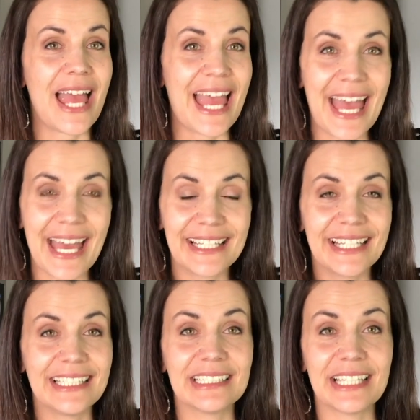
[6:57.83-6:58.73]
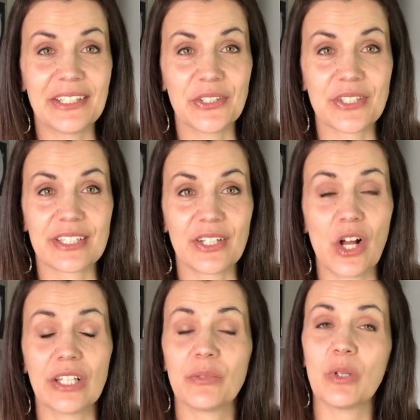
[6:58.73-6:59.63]
add any letters at
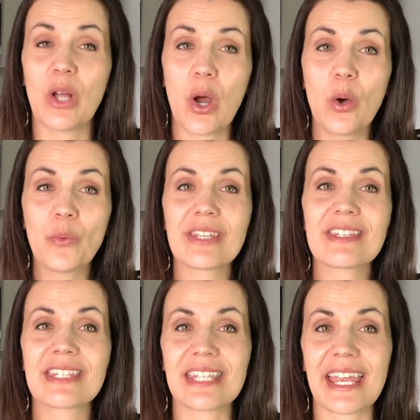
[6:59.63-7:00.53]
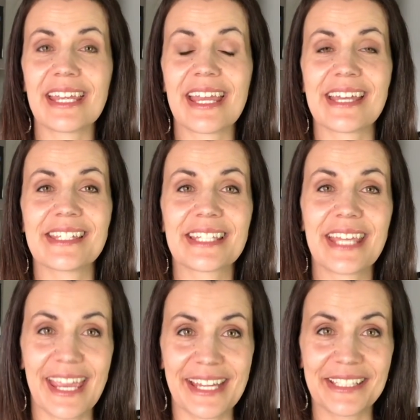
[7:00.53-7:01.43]
all. It will always stay as
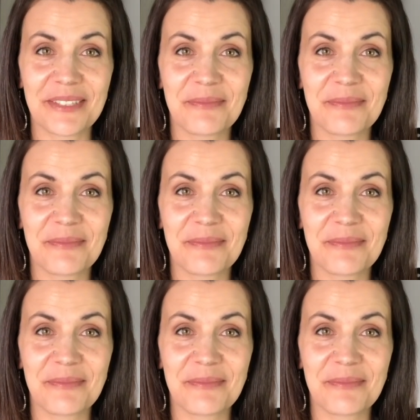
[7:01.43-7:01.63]
can.